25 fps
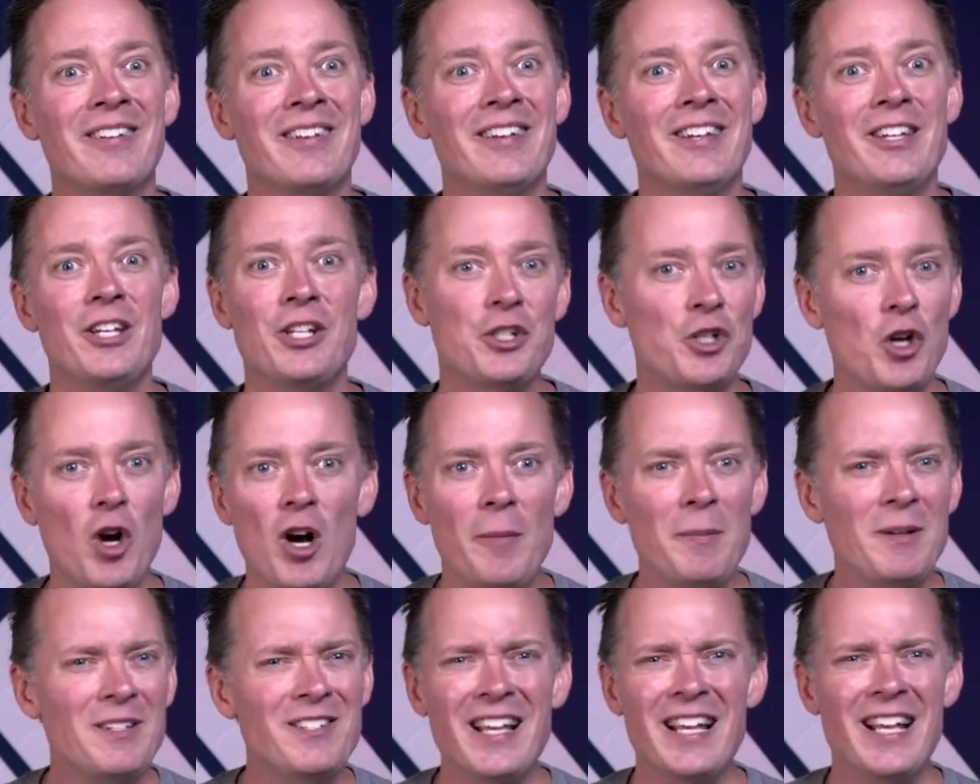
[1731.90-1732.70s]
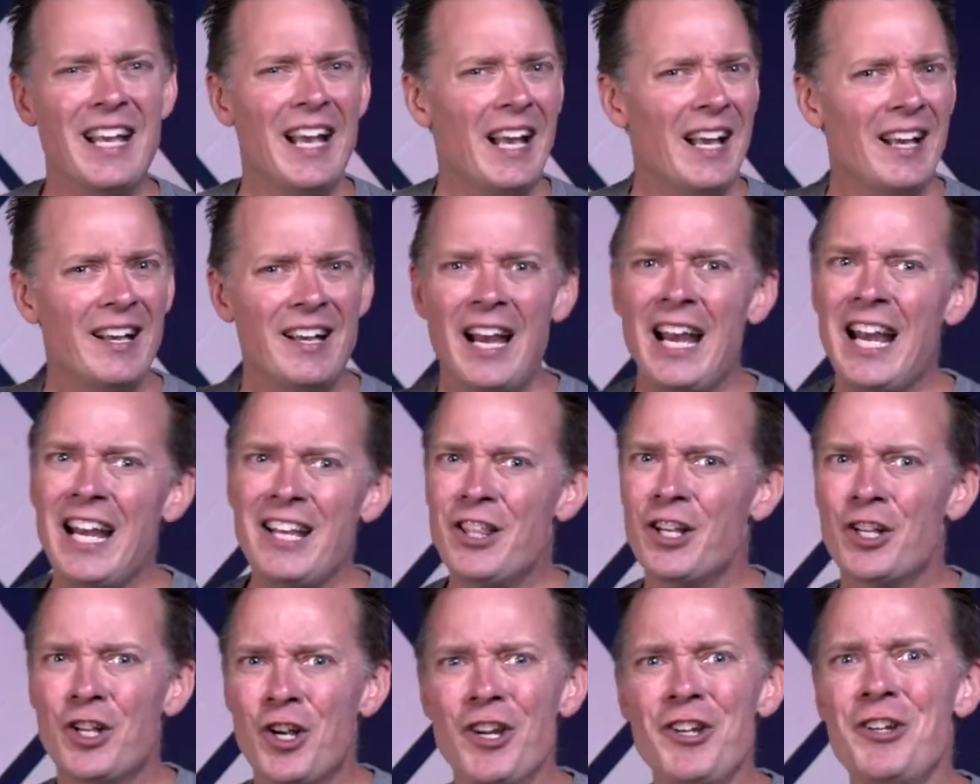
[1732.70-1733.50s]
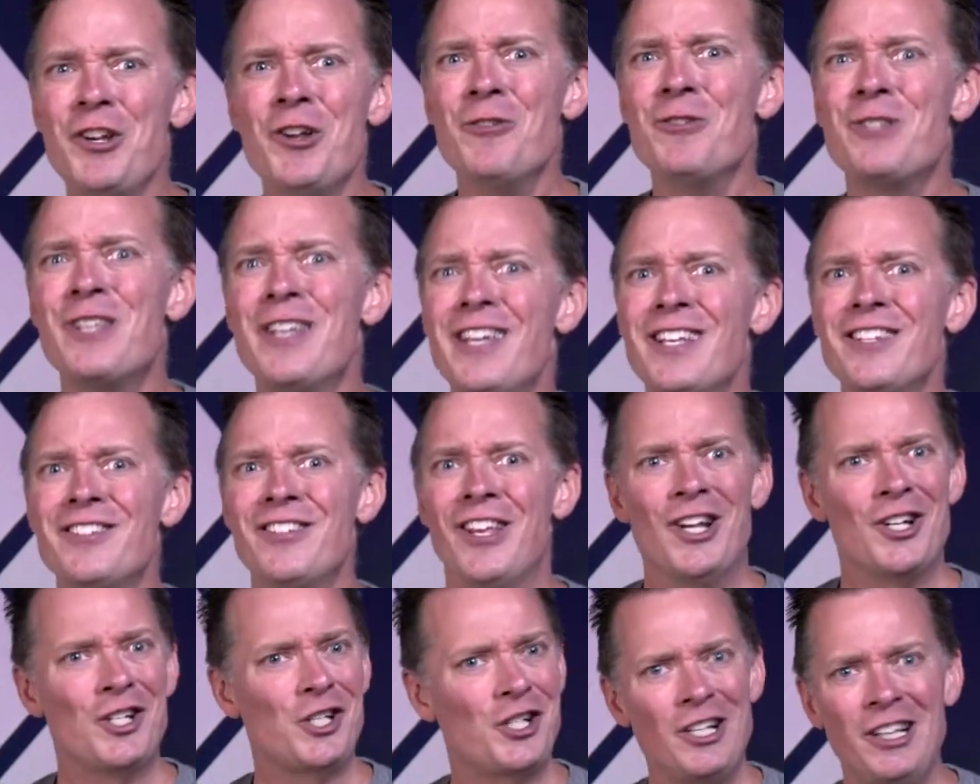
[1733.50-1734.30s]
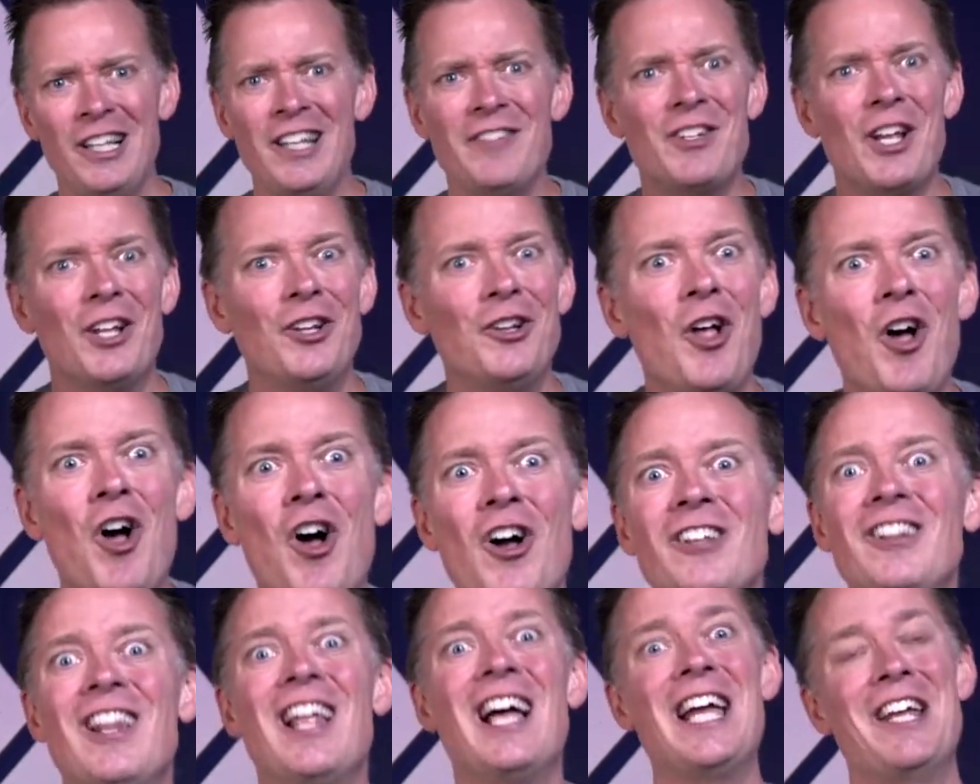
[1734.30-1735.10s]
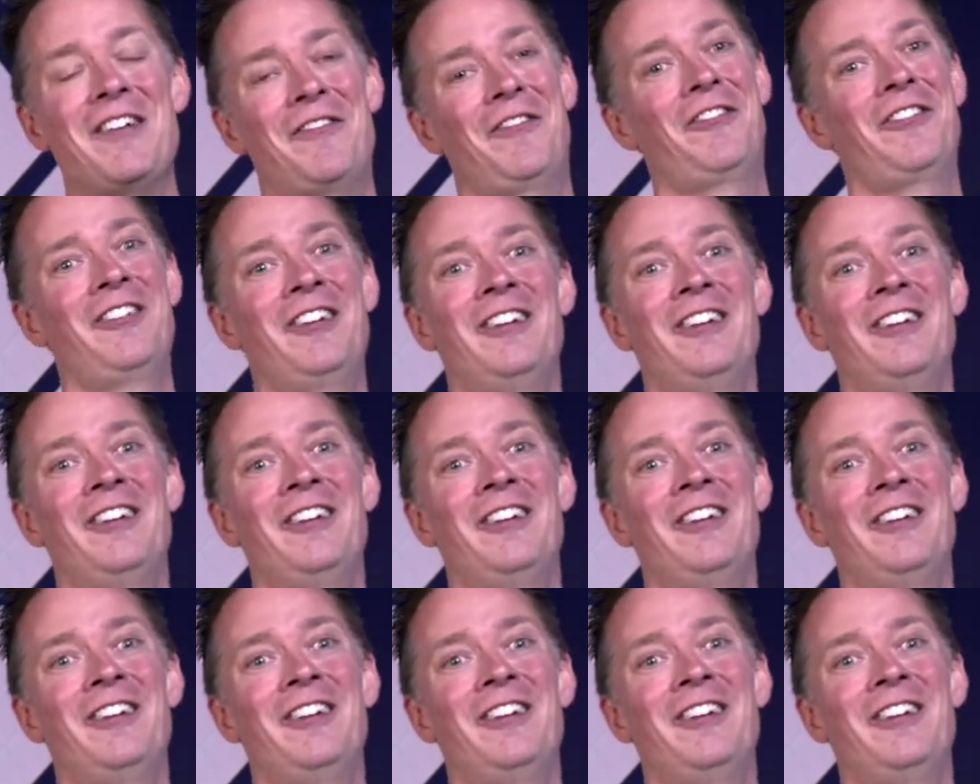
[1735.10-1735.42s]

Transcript: You show up, it's like, hey, the good news is she lived a long life.